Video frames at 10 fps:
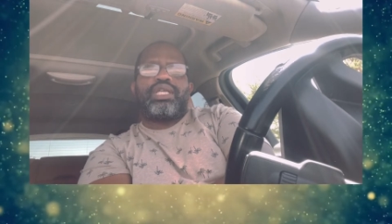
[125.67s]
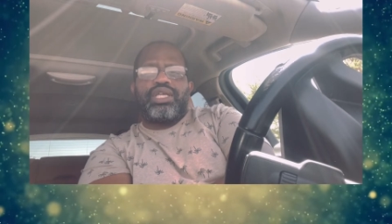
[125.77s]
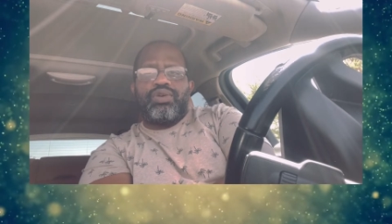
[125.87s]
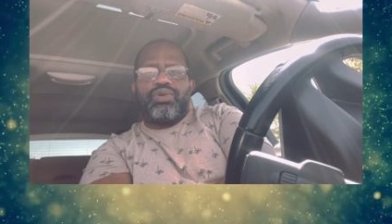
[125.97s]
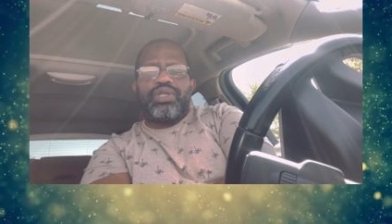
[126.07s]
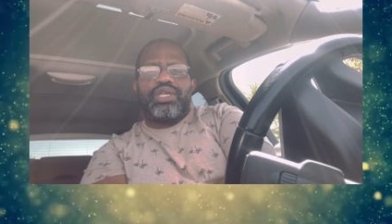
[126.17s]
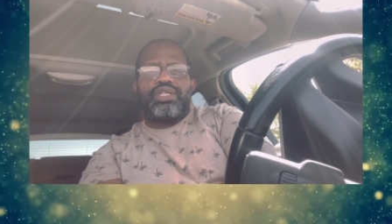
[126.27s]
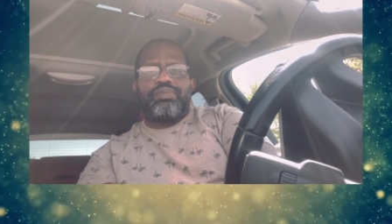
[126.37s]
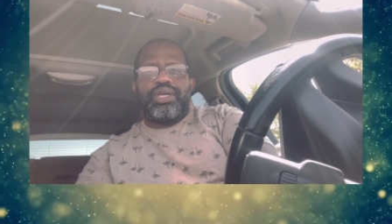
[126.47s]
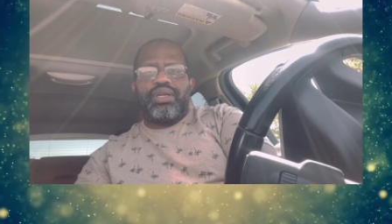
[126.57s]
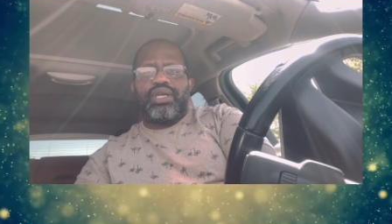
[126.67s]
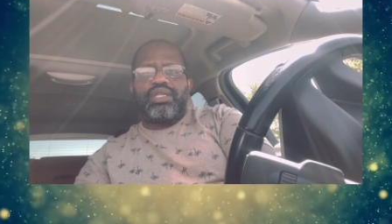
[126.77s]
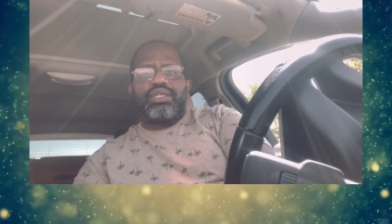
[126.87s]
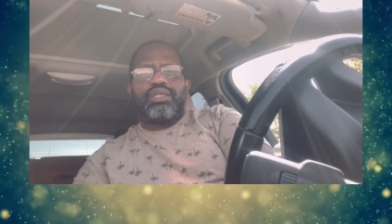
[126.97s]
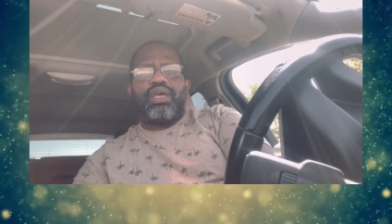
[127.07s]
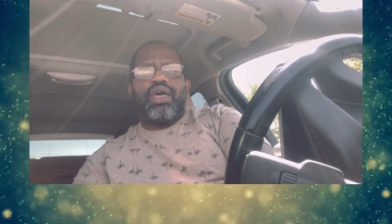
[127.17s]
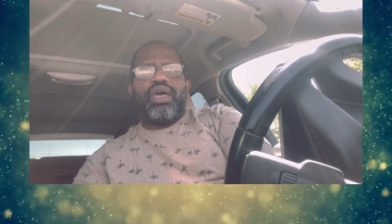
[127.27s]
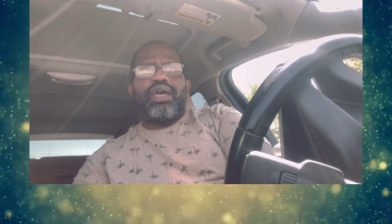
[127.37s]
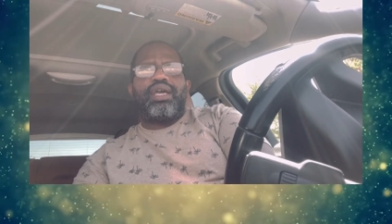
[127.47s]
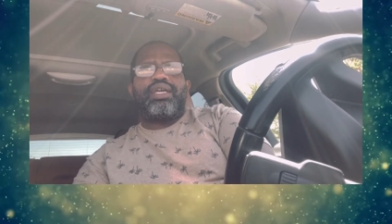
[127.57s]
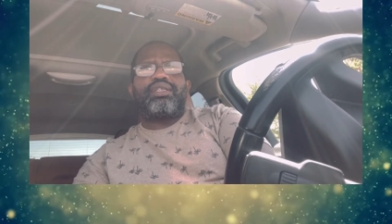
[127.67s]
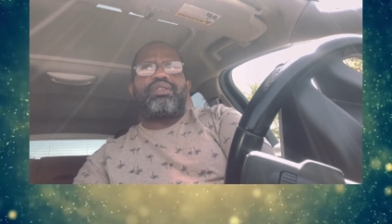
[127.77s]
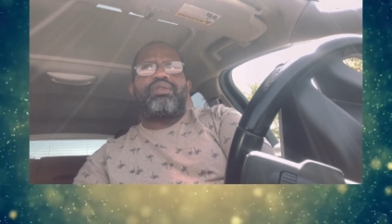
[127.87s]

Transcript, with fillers: that you will experience is